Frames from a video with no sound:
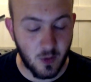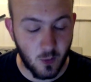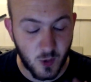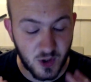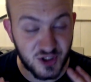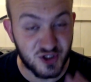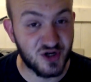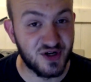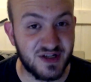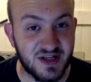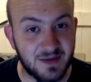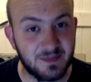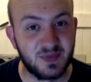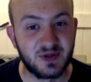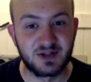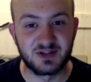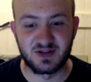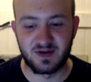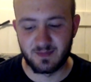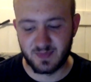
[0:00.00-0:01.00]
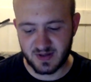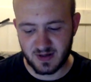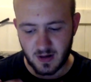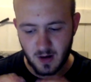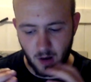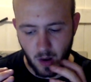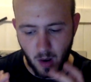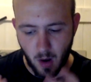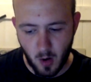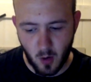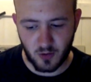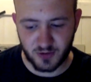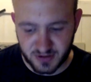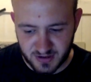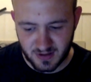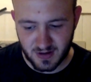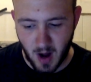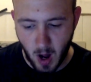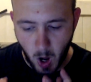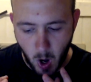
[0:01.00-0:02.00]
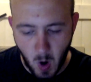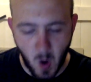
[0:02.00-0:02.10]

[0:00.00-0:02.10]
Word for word: and I wish I did, because I'd be a lot